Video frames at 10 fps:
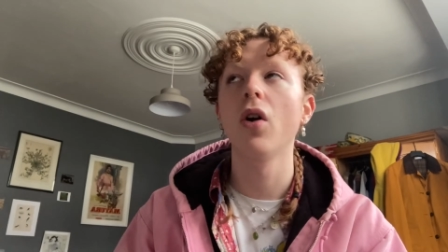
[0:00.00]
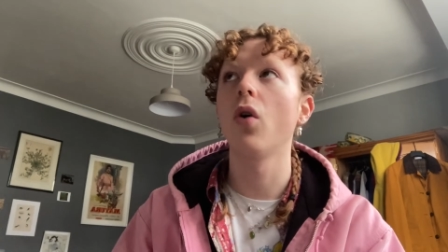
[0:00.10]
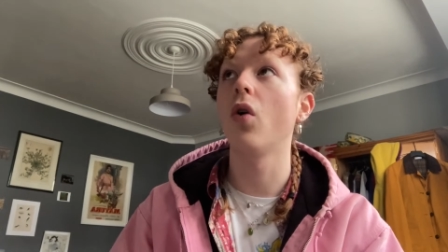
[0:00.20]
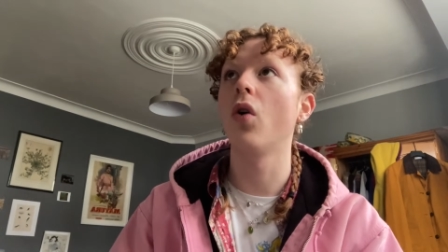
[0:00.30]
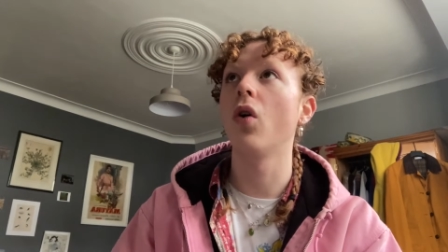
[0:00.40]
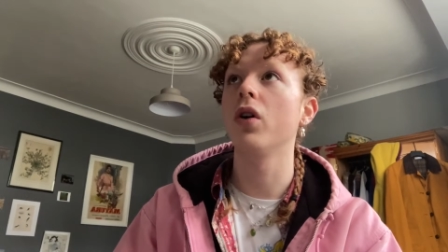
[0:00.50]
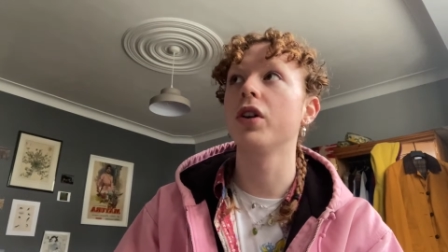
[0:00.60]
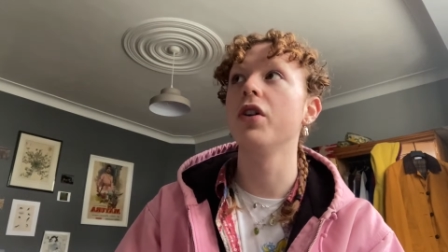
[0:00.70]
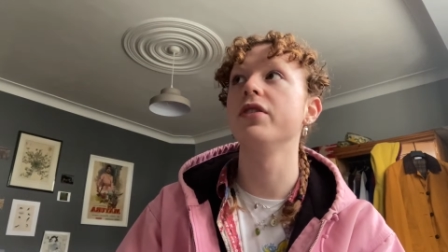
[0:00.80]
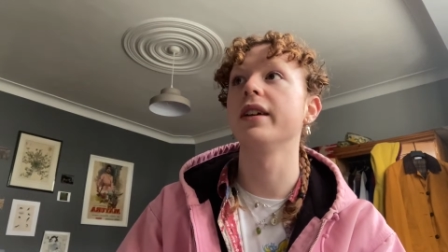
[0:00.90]
or
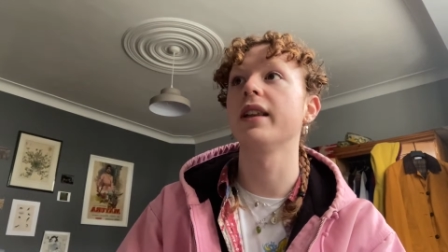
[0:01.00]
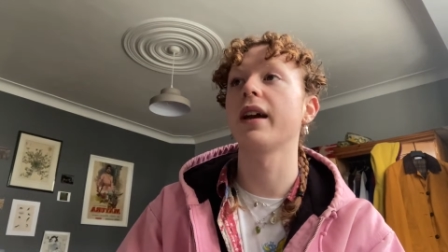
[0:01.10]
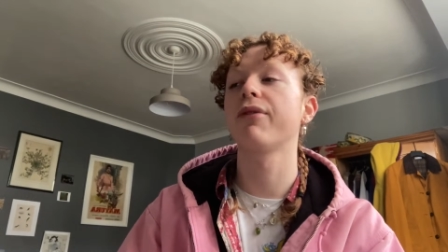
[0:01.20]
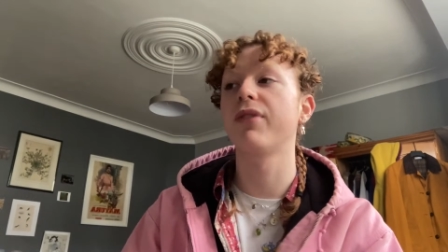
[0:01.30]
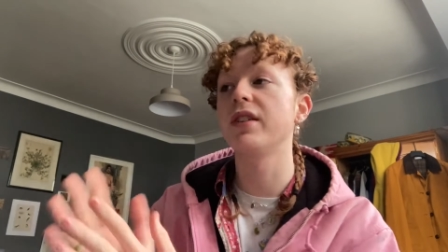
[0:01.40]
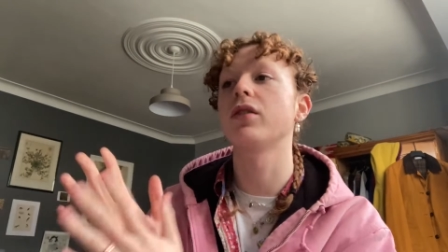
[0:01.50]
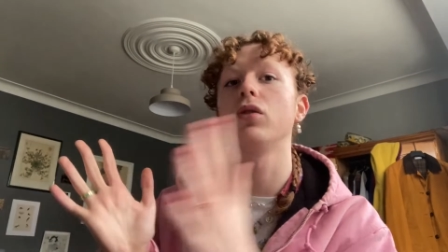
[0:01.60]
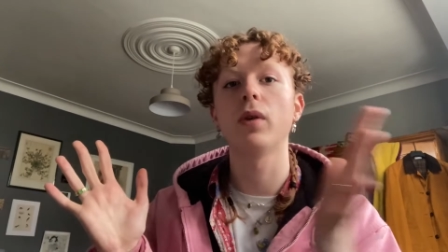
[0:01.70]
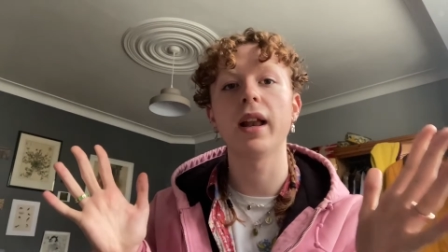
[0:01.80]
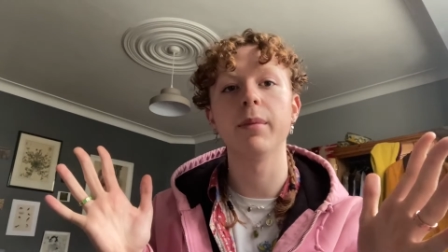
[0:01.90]
using like
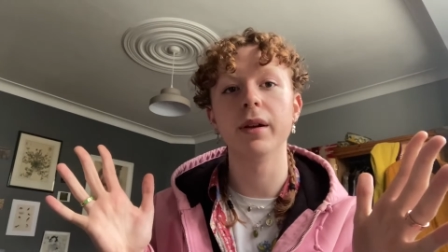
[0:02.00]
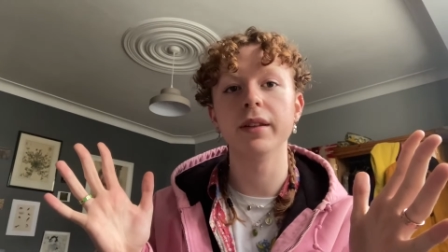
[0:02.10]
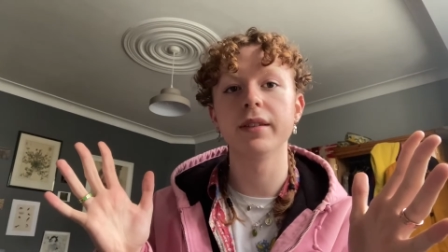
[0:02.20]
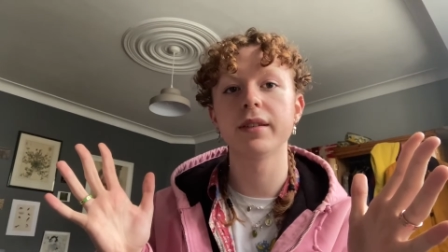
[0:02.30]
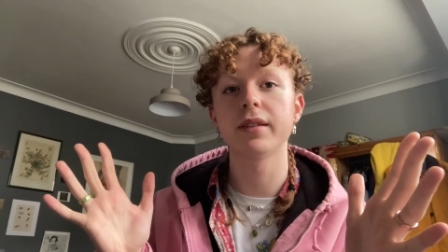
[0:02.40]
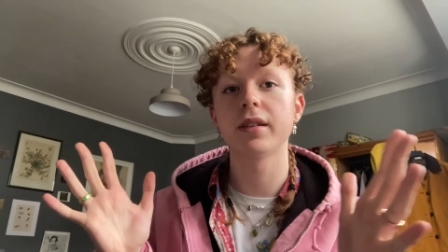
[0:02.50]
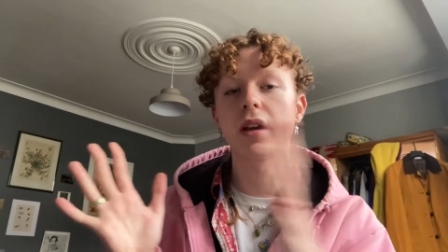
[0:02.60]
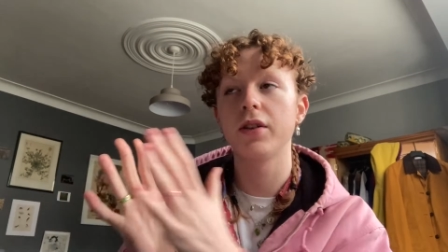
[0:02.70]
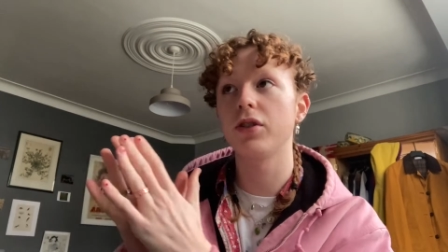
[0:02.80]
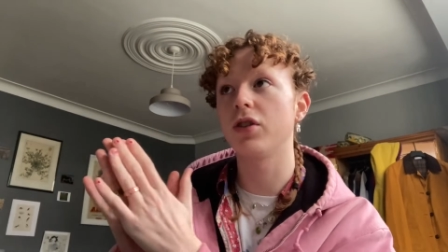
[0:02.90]
physical elements
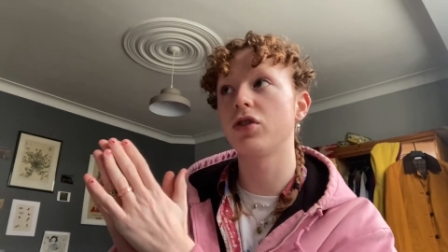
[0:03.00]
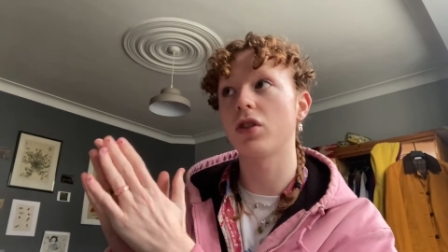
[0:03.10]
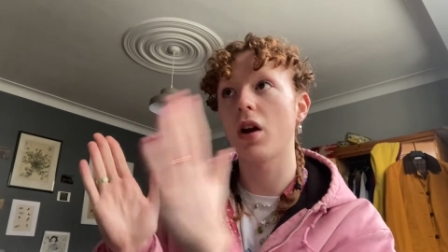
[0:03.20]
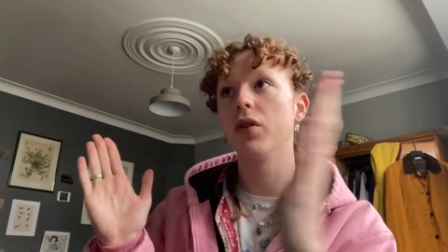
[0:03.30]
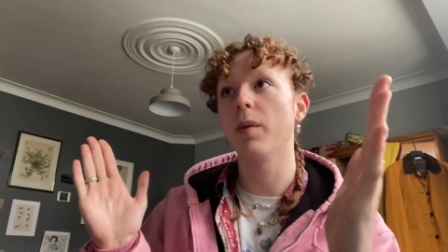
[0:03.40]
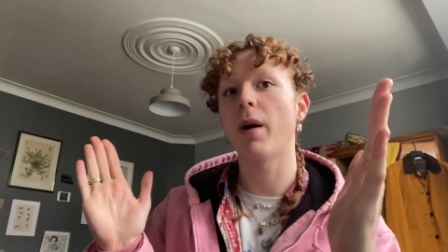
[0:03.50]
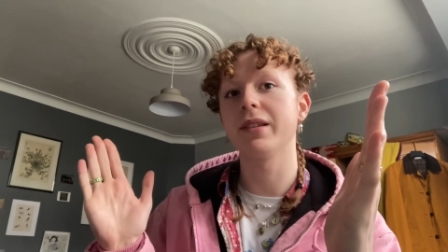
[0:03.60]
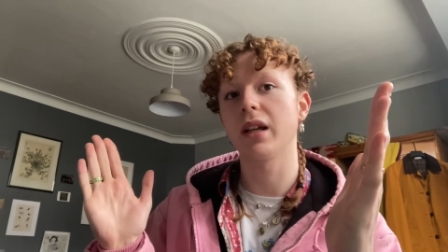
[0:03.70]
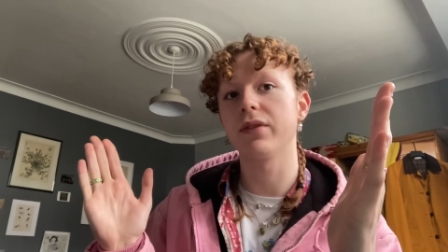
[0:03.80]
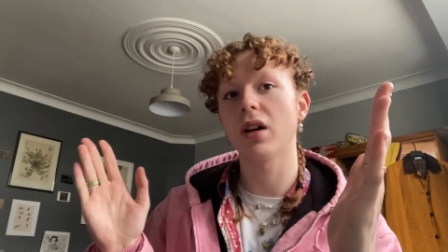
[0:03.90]
to show the passing of